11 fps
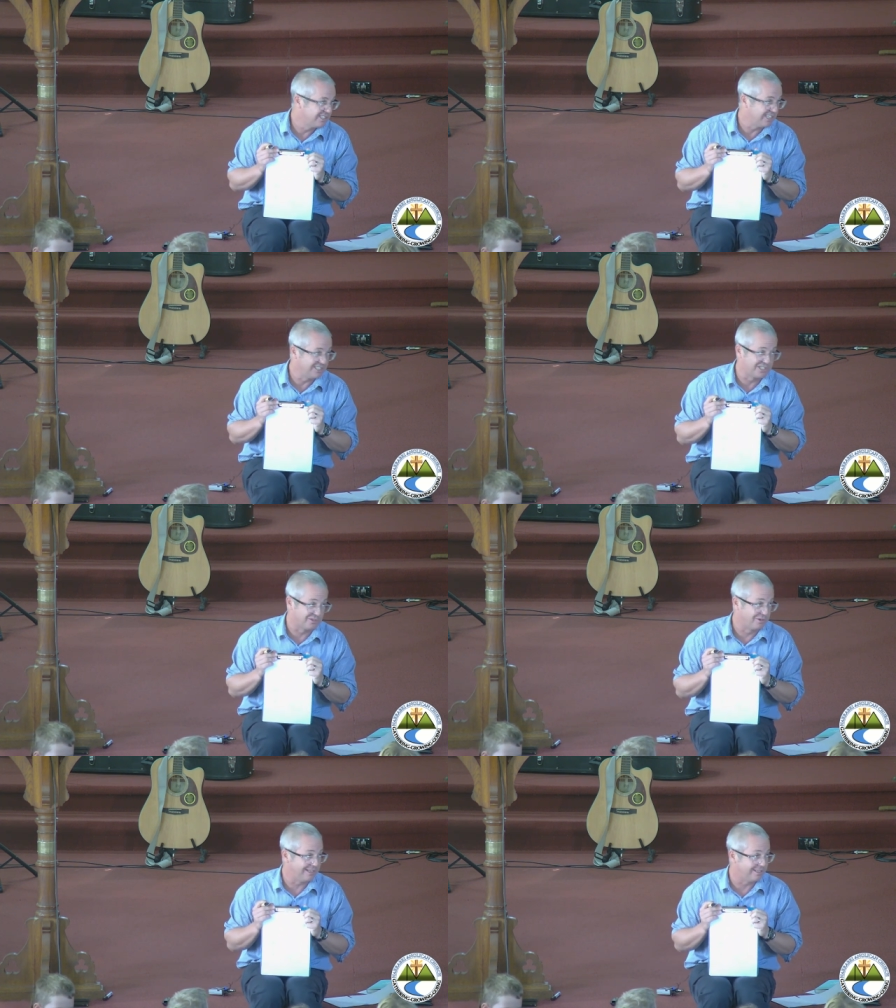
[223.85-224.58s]
Just a
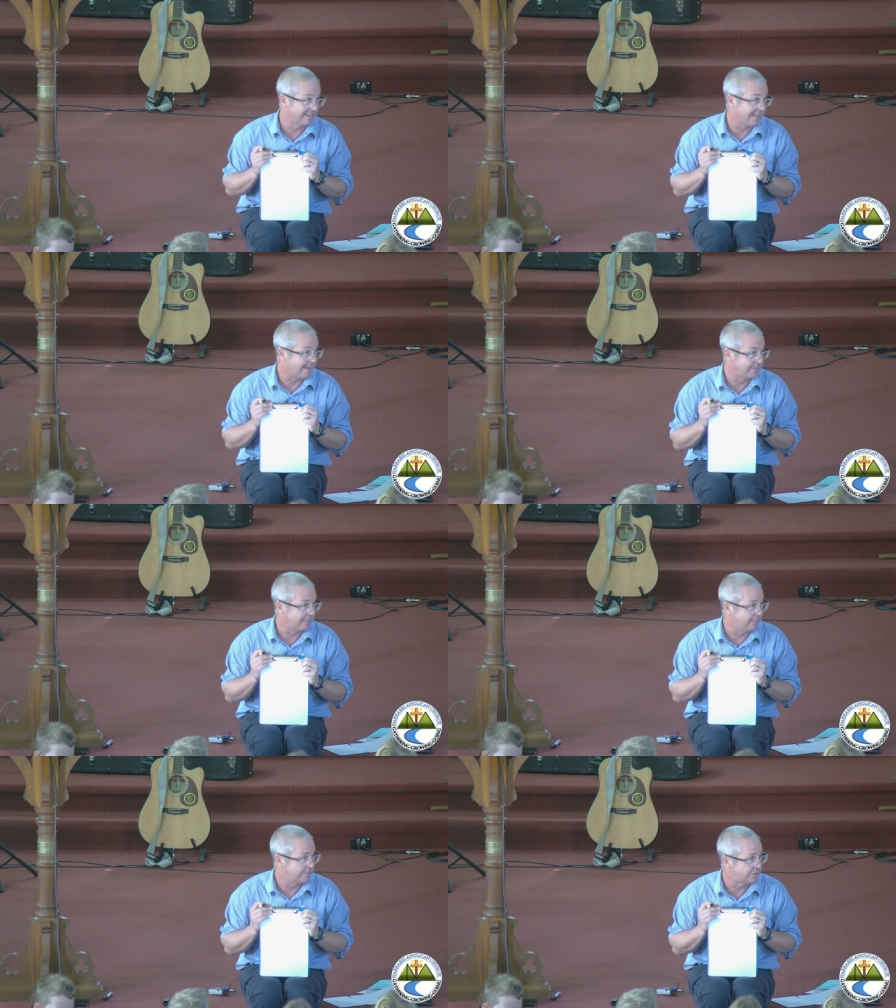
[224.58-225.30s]
really glum
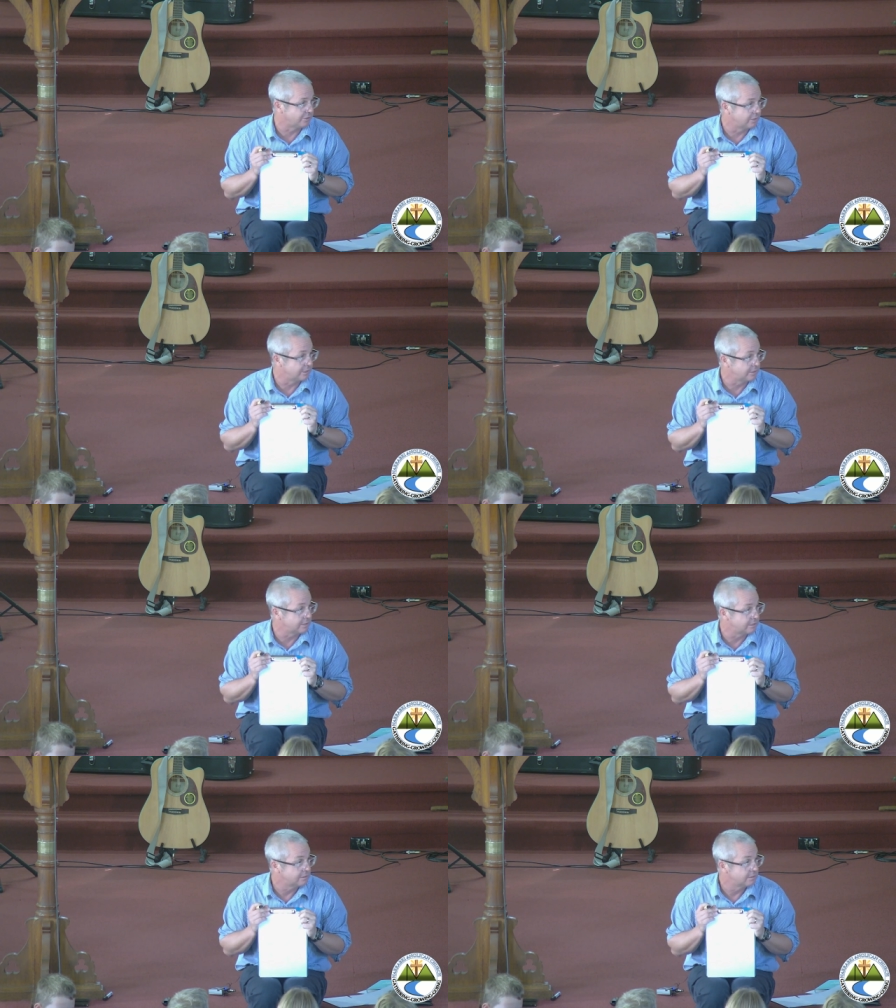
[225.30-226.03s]
kids talk,
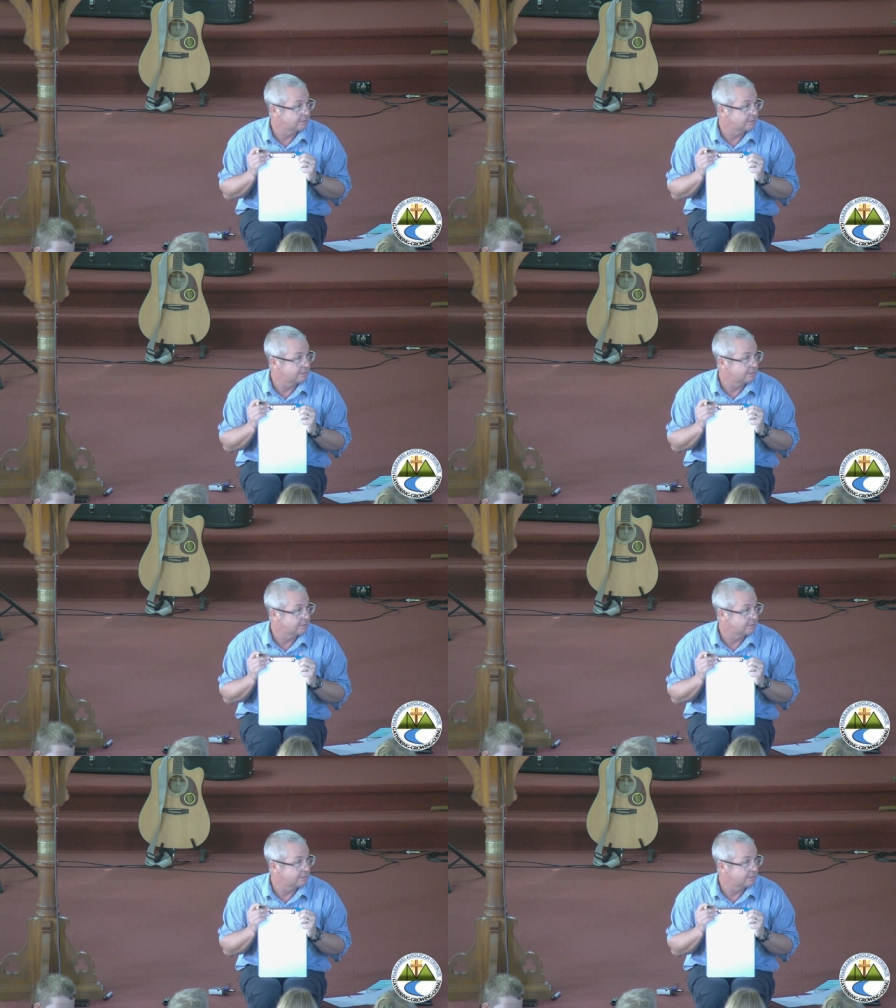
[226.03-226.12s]
isn't it?